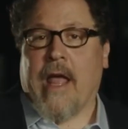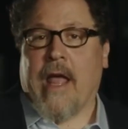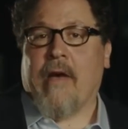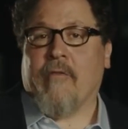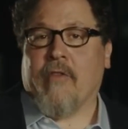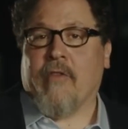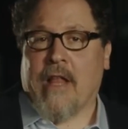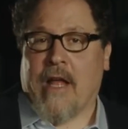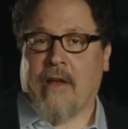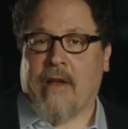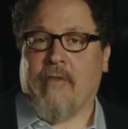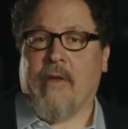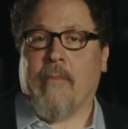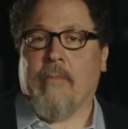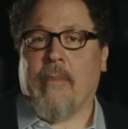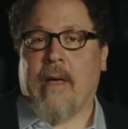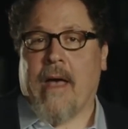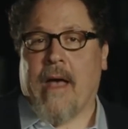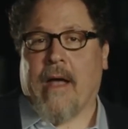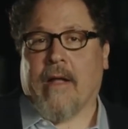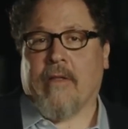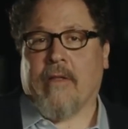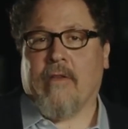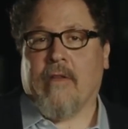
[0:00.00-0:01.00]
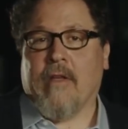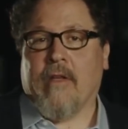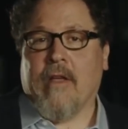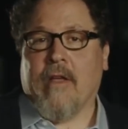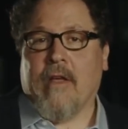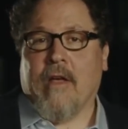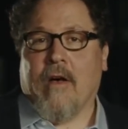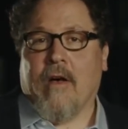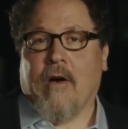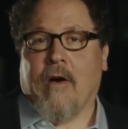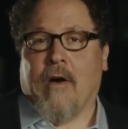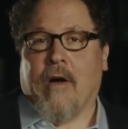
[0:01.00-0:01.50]
rendering will always
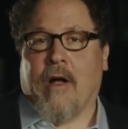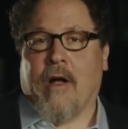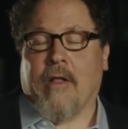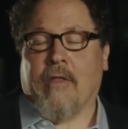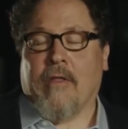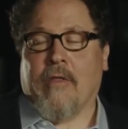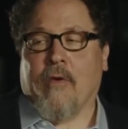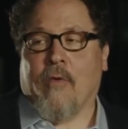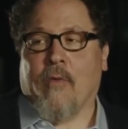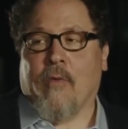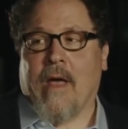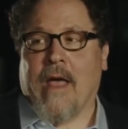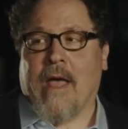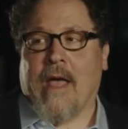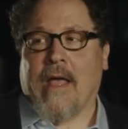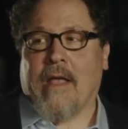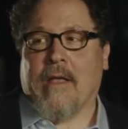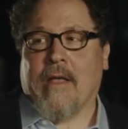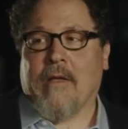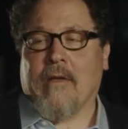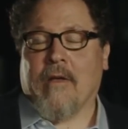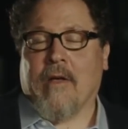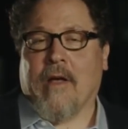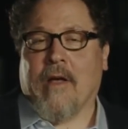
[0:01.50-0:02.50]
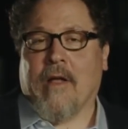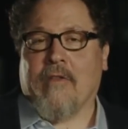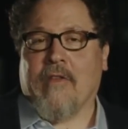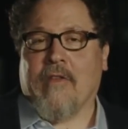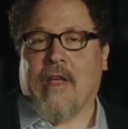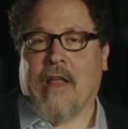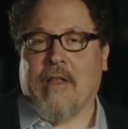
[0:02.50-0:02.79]
be king, but